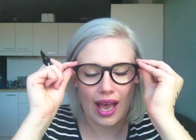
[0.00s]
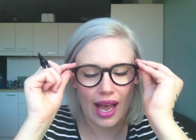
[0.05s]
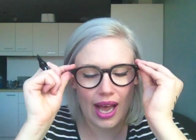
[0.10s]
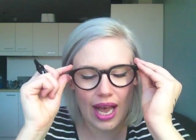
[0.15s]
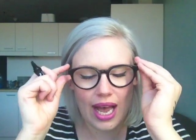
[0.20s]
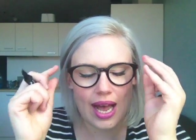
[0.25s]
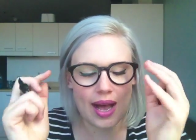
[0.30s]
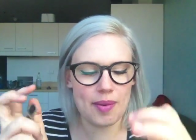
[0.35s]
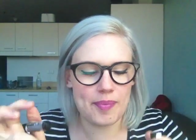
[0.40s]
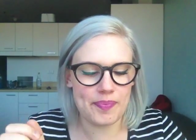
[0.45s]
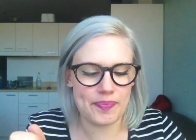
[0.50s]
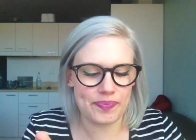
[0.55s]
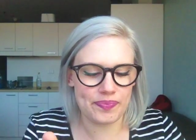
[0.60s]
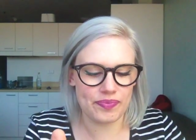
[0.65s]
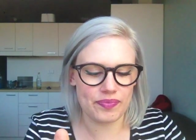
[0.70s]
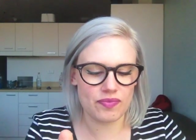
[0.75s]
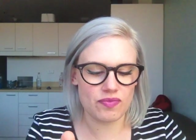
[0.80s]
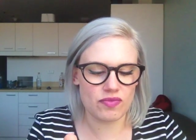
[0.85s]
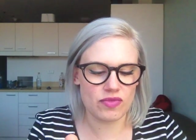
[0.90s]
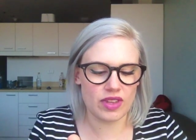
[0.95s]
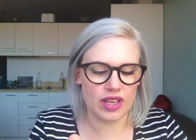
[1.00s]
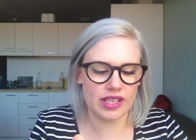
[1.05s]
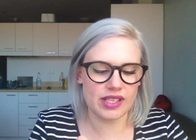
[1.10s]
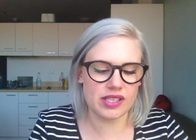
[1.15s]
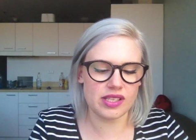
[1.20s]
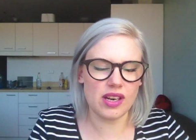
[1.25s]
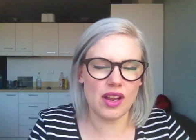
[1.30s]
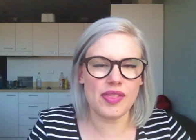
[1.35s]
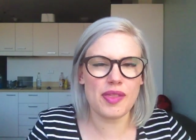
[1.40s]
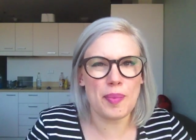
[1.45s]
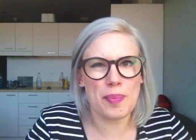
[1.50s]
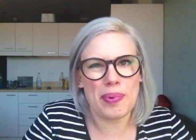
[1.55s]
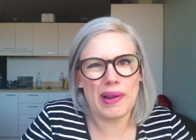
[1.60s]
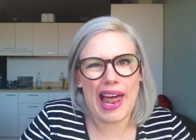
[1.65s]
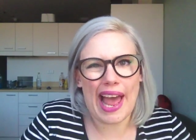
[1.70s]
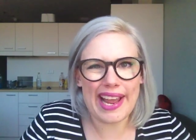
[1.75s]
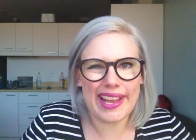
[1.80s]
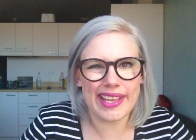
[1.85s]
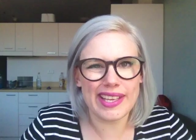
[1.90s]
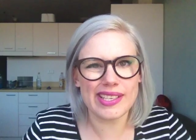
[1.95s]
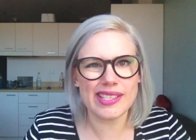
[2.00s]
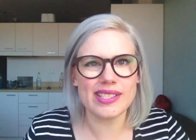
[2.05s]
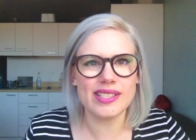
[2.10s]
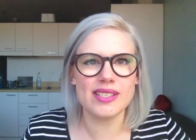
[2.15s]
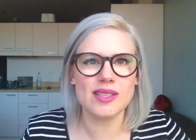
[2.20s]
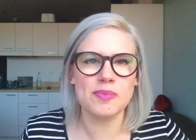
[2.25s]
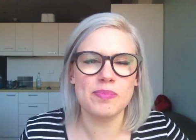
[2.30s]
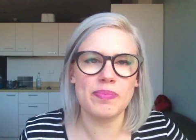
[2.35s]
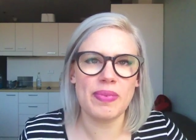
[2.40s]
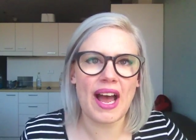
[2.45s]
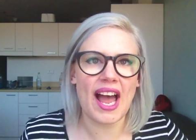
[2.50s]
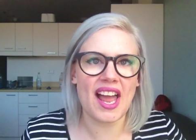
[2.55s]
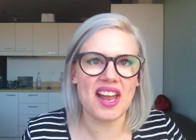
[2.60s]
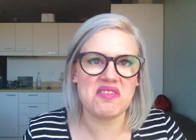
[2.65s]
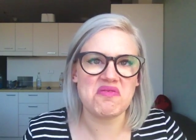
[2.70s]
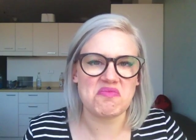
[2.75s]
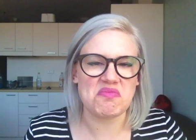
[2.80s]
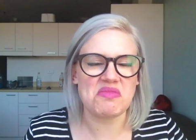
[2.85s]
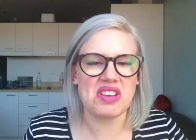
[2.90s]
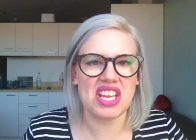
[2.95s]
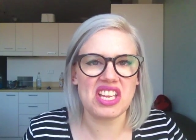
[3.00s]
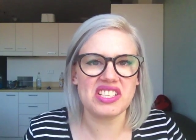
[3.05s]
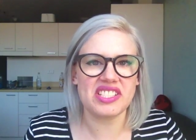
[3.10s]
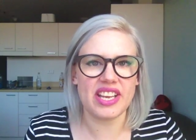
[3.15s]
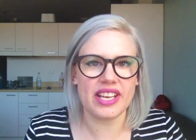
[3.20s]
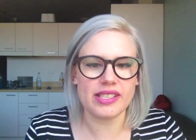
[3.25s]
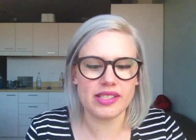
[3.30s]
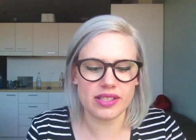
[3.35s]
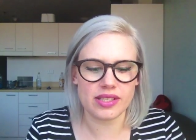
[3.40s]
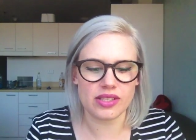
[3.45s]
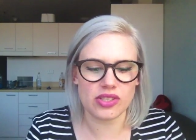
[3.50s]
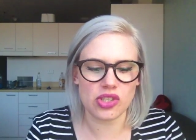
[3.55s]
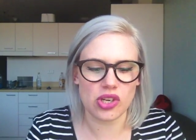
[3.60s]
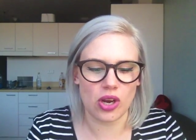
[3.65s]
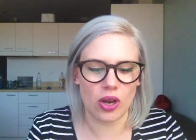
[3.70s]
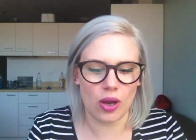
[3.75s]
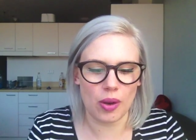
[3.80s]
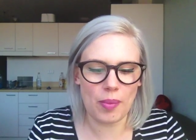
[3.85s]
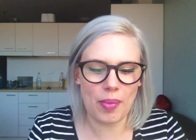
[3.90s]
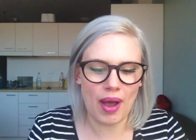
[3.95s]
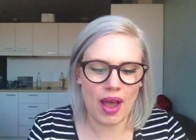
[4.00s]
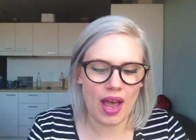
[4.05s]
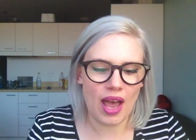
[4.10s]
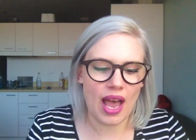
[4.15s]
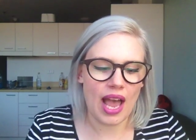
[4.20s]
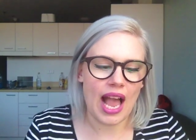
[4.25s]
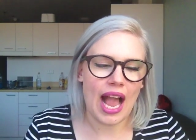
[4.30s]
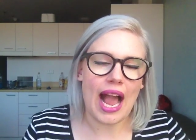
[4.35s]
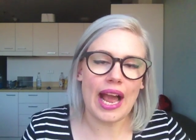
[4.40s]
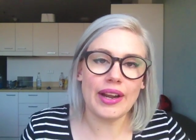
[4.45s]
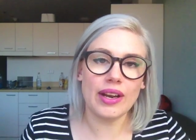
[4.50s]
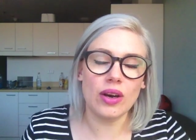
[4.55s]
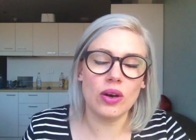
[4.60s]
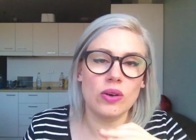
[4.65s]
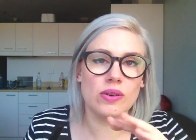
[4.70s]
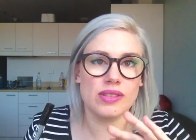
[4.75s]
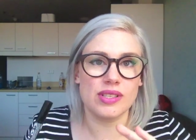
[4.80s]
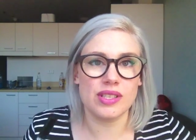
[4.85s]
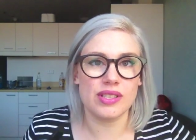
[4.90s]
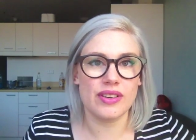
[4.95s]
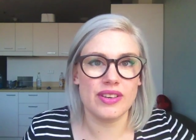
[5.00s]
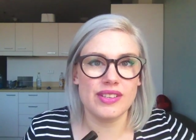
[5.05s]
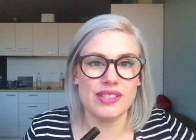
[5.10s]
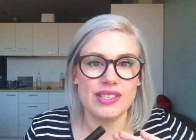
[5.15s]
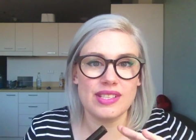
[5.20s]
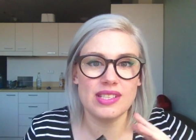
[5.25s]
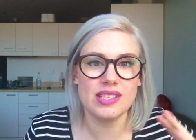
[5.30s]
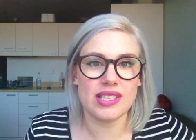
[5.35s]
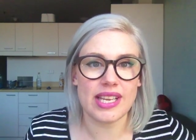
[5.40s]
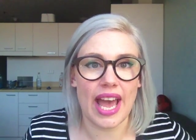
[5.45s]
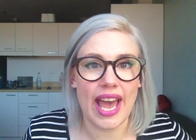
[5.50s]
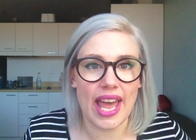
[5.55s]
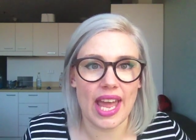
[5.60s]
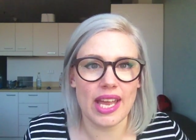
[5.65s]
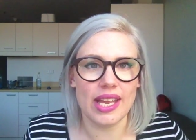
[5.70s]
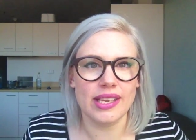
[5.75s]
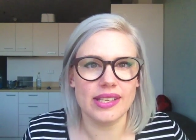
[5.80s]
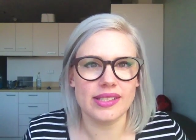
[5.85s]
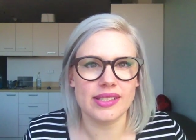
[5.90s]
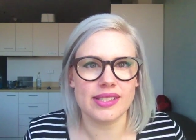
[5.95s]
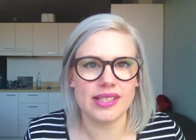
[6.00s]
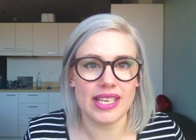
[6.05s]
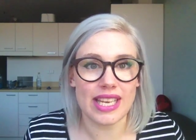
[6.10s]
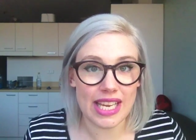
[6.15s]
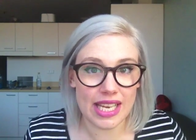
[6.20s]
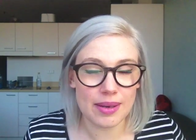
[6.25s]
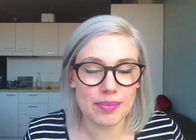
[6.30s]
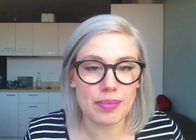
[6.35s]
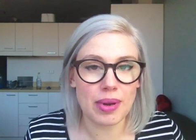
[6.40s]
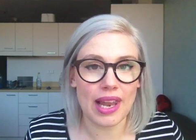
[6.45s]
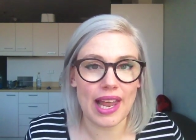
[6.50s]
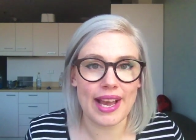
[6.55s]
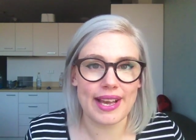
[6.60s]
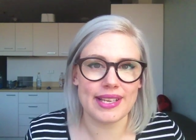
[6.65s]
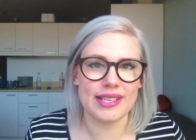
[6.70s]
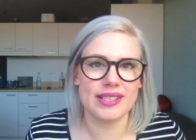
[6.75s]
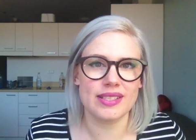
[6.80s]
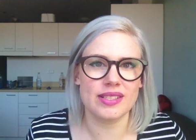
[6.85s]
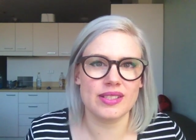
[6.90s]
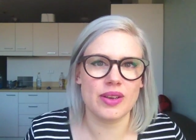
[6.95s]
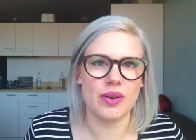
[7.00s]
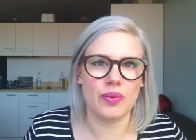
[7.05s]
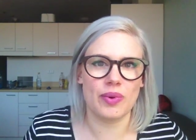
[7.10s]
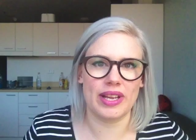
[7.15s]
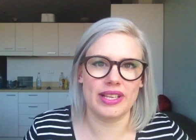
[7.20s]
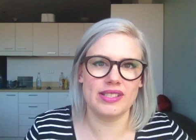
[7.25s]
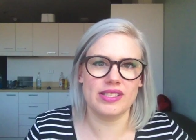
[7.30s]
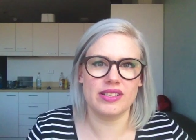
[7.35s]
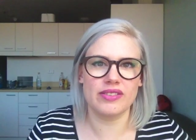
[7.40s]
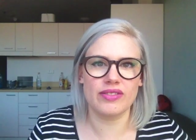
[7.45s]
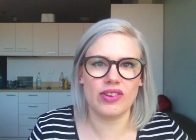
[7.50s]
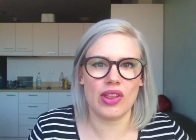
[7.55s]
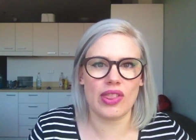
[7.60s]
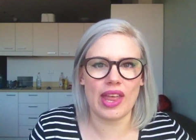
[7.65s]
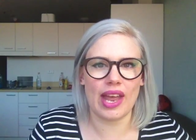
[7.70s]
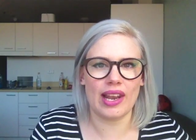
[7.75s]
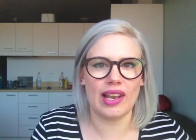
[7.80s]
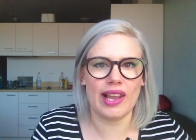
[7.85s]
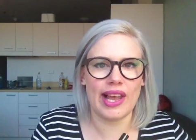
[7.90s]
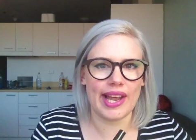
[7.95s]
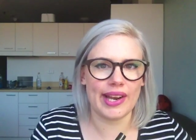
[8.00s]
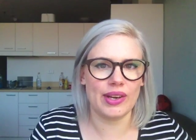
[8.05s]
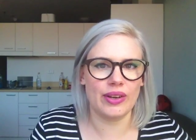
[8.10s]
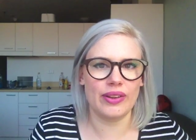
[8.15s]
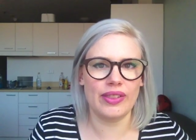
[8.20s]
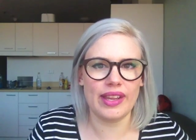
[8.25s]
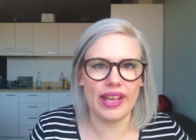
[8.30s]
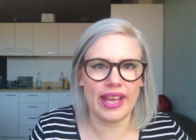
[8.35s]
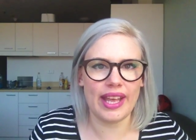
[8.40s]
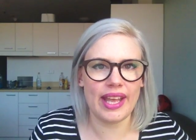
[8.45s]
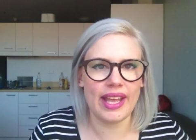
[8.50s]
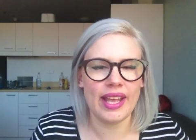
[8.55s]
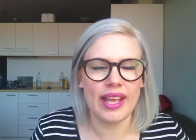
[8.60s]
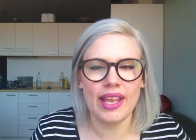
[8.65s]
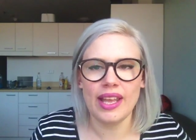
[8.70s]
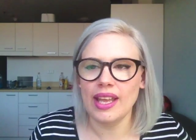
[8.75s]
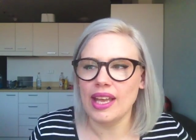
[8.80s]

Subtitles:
It's not the blackest, but it does the job, and it also stays in place. So once you've got that line on there,